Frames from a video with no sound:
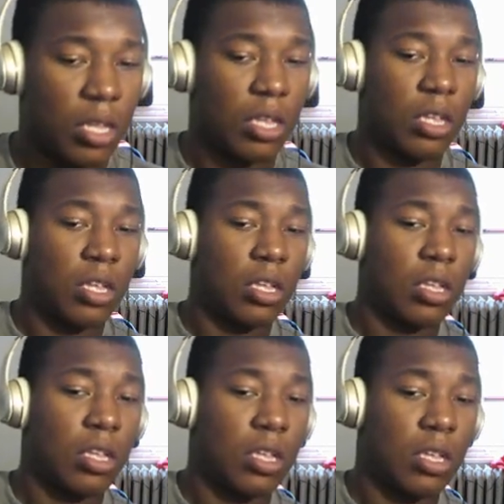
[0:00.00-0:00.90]

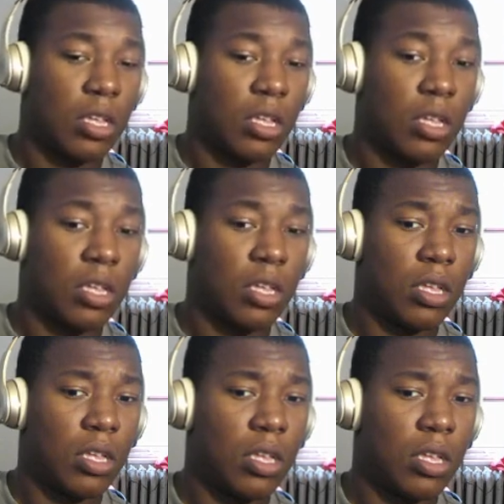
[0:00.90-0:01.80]

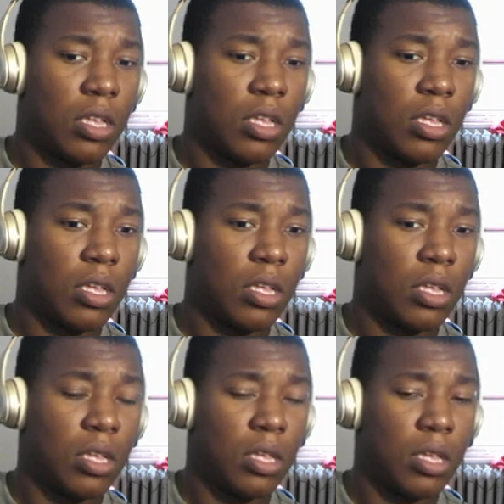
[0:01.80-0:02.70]

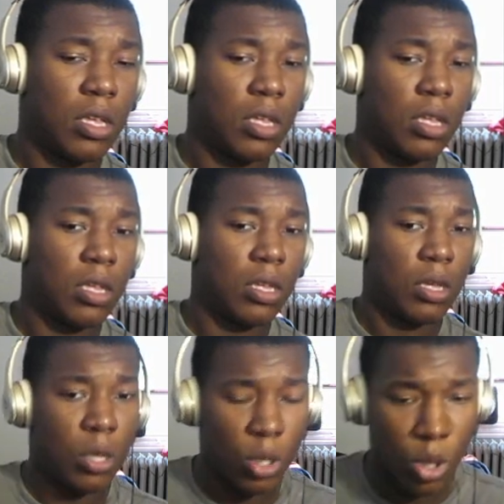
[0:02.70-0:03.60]

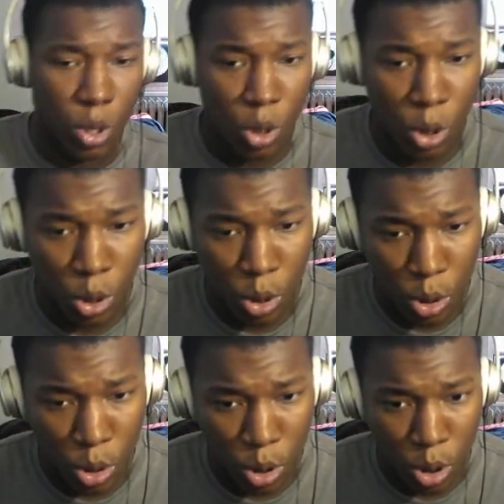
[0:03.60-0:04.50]

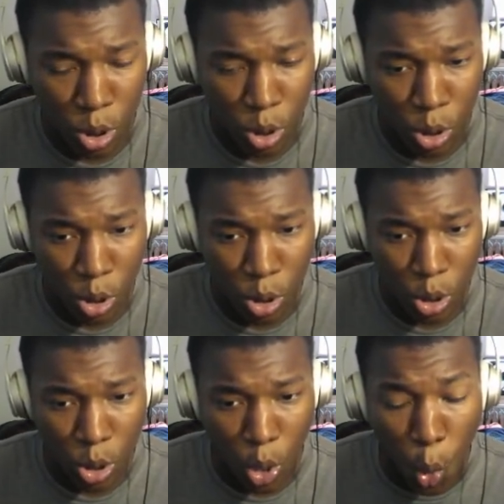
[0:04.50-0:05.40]

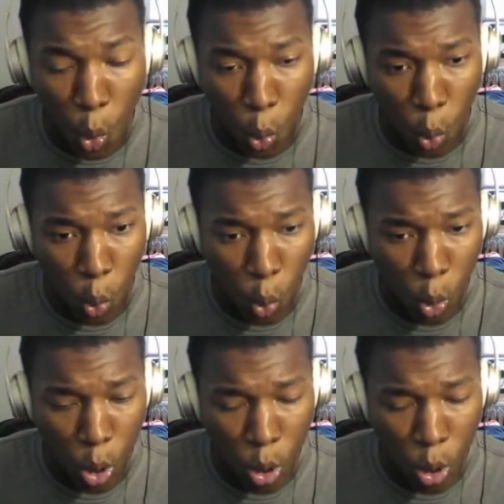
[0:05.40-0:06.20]
Nothing is said.